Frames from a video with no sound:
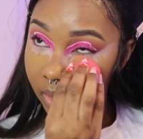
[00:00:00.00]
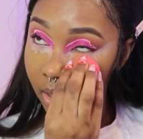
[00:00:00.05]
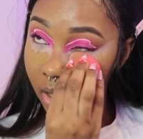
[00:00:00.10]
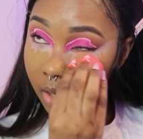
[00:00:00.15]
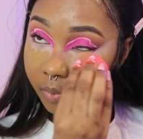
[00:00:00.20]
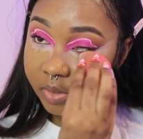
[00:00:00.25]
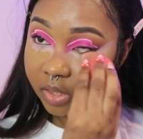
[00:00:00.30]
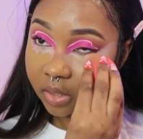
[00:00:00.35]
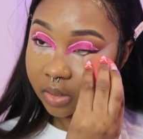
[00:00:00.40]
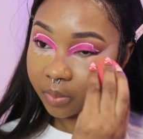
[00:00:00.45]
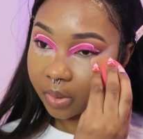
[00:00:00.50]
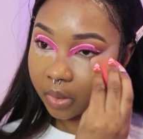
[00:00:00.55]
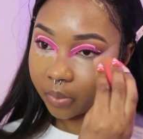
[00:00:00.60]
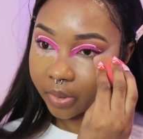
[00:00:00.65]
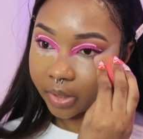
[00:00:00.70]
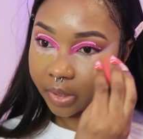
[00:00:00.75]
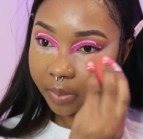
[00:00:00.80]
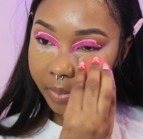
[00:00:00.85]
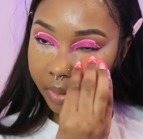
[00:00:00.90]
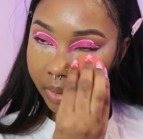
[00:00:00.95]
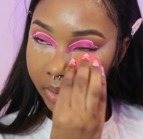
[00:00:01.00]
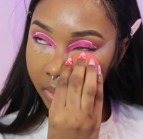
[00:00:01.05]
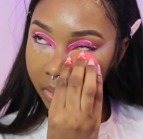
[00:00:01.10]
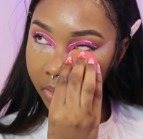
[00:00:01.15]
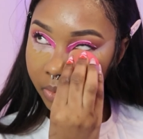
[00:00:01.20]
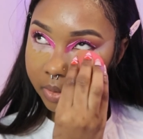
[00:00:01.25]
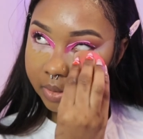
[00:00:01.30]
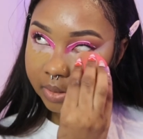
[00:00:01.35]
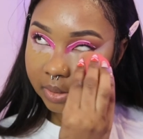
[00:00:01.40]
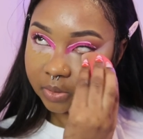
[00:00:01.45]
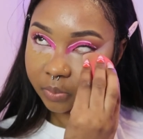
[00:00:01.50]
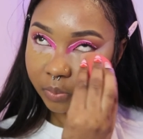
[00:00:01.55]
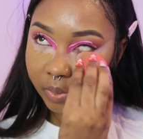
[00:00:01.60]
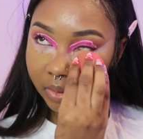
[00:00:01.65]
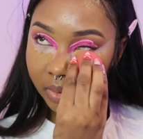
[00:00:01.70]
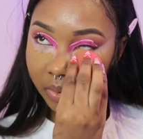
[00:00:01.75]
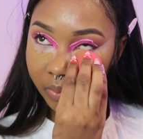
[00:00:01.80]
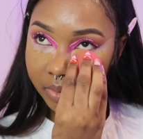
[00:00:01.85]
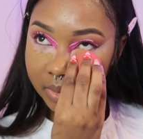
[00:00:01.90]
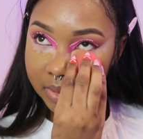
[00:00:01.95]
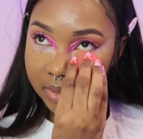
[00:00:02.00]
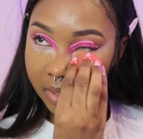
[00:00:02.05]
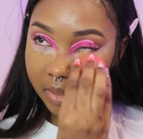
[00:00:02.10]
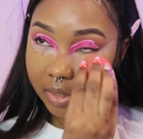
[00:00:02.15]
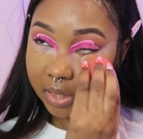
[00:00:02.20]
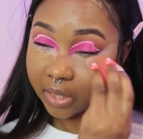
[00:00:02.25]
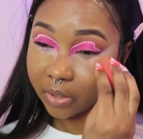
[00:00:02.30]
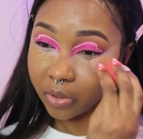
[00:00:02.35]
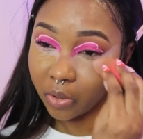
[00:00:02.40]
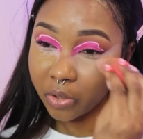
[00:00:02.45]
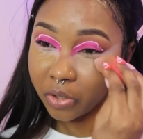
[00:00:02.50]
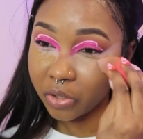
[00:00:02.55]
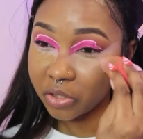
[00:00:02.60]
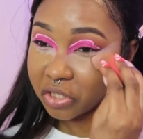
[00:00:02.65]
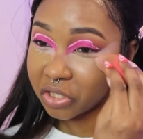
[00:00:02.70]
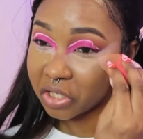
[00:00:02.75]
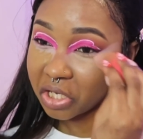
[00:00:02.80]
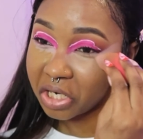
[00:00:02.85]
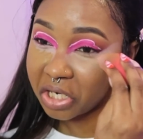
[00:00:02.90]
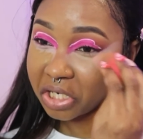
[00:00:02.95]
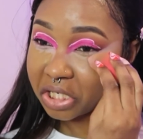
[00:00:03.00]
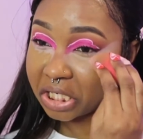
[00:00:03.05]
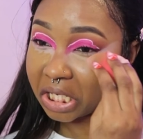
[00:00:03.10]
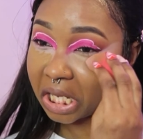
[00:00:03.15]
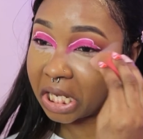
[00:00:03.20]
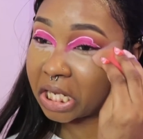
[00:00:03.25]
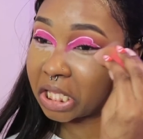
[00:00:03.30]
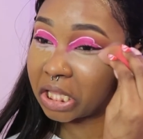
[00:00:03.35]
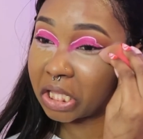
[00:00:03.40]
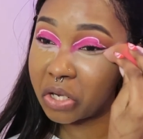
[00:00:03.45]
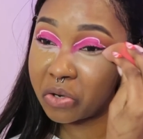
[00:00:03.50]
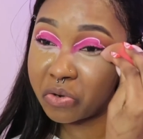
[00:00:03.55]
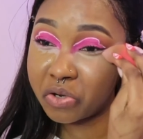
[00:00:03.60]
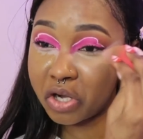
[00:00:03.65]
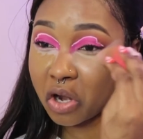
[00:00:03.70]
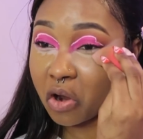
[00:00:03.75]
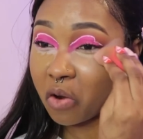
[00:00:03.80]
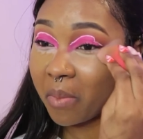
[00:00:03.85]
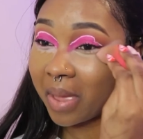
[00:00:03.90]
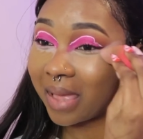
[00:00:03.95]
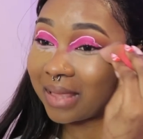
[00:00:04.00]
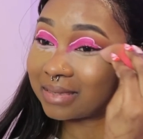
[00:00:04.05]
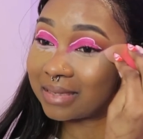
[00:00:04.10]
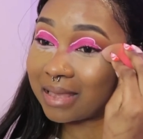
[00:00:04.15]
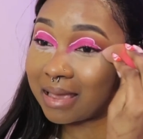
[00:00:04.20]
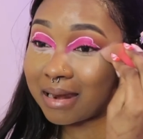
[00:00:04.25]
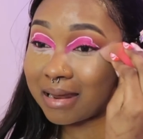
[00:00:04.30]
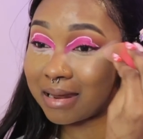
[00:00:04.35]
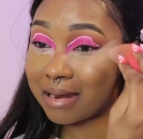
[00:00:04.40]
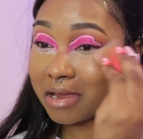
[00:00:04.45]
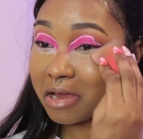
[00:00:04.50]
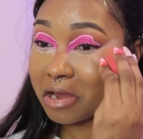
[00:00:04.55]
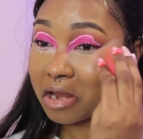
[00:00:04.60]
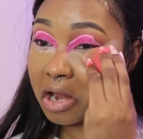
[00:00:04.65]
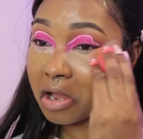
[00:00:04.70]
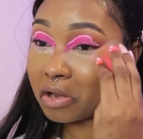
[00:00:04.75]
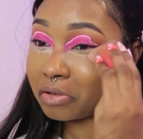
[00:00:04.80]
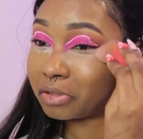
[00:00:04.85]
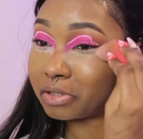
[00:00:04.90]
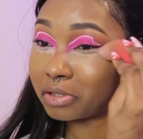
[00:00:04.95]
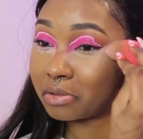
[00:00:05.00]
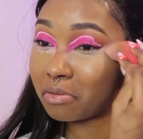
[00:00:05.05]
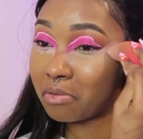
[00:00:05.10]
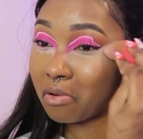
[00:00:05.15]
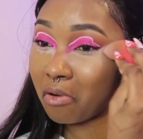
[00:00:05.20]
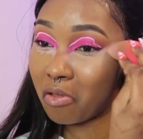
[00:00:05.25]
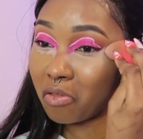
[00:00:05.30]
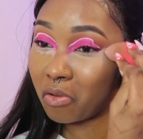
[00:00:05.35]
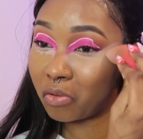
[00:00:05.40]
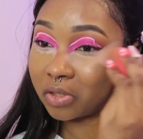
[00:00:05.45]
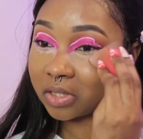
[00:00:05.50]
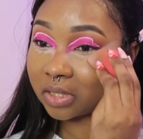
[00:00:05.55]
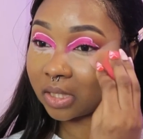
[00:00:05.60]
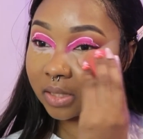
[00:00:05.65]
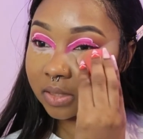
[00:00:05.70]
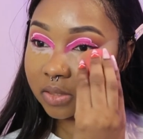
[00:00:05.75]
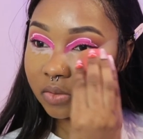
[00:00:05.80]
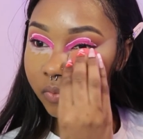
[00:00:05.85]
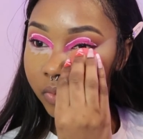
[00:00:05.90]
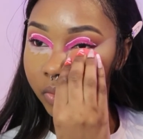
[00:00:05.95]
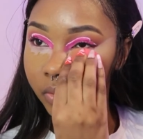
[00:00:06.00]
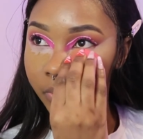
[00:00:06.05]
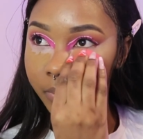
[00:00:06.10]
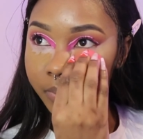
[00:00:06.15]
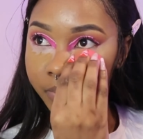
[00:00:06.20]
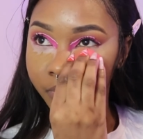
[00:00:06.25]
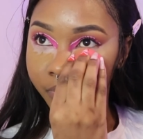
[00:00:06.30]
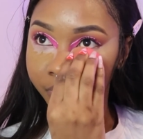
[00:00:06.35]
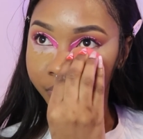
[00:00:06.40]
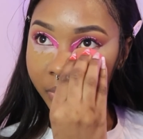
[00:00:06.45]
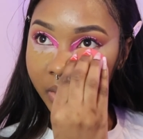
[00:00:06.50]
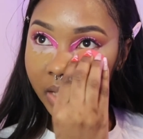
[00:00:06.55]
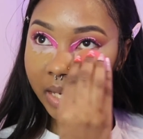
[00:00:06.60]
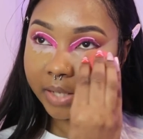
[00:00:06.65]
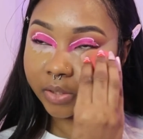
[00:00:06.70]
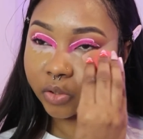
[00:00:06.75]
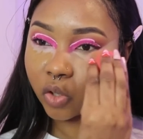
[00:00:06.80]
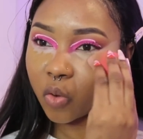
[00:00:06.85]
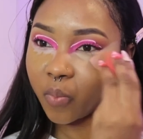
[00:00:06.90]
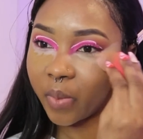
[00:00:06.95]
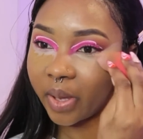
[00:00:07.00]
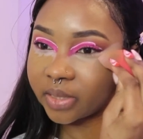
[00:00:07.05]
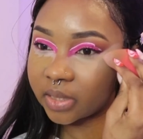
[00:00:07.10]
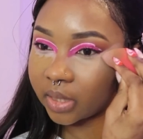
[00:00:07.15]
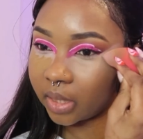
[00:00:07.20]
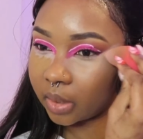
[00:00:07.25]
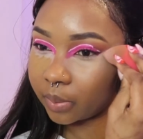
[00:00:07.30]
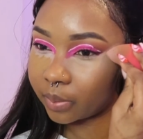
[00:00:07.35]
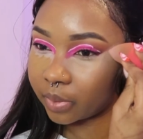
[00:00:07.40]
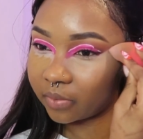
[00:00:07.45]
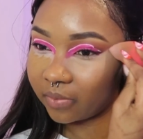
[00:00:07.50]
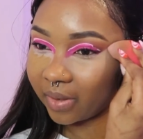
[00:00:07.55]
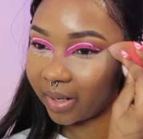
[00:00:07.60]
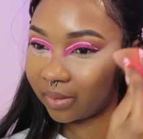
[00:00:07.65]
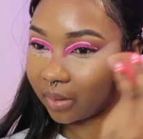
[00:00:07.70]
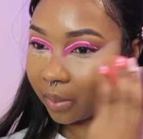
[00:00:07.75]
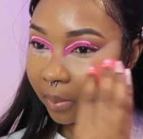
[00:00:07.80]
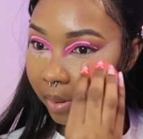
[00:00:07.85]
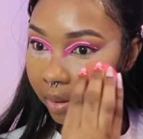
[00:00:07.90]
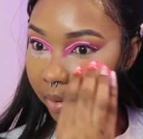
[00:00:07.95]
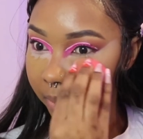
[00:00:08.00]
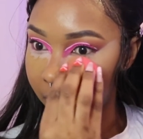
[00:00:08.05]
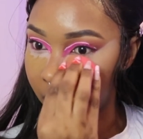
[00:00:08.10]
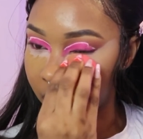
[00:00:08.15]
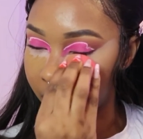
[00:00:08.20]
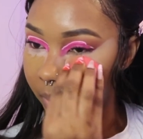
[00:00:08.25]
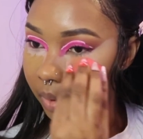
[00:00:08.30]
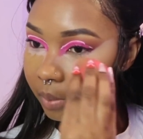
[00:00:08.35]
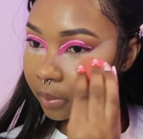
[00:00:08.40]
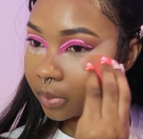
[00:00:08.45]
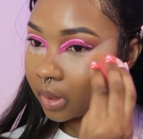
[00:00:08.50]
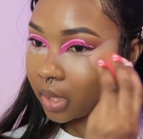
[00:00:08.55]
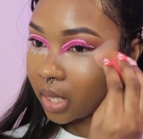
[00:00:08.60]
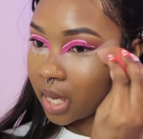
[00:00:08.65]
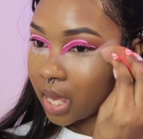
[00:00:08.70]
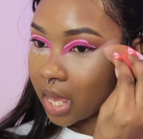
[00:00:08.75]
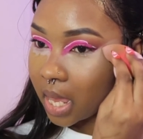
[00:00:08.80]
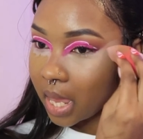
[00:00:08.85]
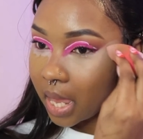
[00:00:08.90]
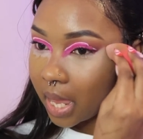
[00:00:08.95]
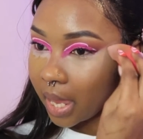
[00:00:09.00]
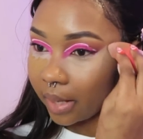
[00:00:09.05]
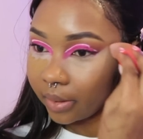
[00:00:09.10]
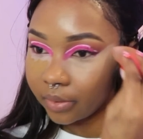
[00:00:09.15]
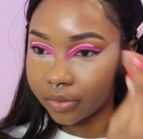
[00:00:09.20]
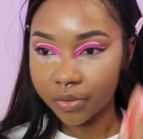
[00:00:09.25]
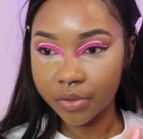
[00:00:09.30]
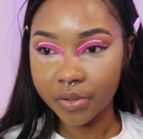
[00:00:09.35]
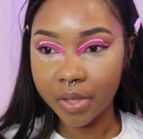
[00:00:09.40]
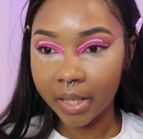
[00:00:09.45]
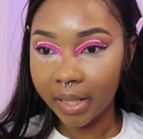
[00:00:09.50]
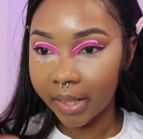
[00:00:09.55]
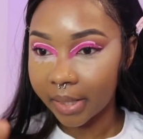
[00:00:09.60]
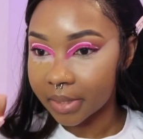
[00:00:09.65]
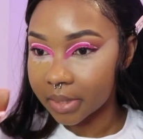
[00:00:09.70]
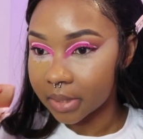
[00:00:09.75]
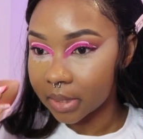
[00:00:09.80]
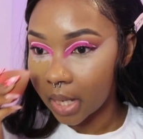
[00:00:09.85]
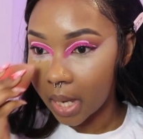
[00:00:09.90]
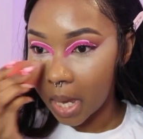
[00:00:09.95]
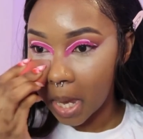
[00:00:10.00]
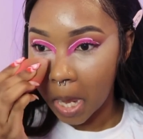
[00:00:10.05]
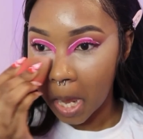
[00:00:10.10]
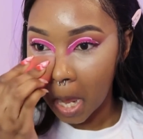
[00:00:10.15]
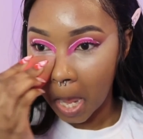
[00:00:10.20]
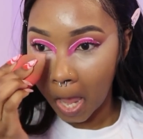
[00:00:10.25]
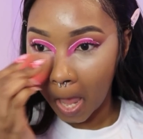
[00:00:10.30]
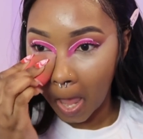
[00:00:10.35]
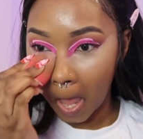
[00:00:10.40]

I almost had the B word, but because that's what they would say. Like, oh, you're just gonna die alone. No man's gonna, you know, do all those things for you. Like, no man's gonna provide the bare minimum. And to that I say,